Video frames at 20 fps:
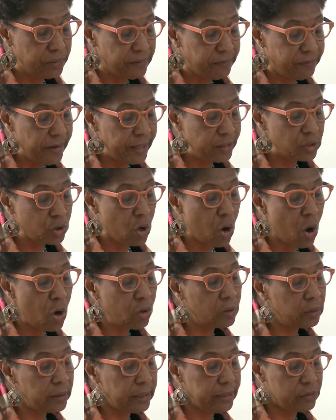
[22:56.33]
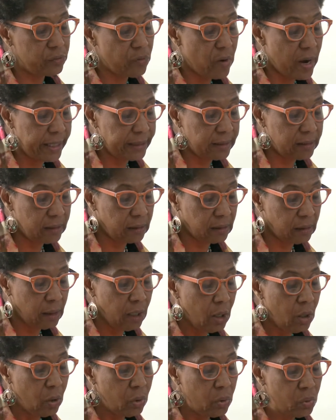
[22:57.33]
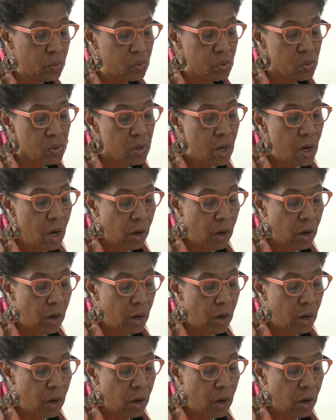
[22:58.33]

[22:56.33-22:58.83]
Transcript: the French Congolese writer, who,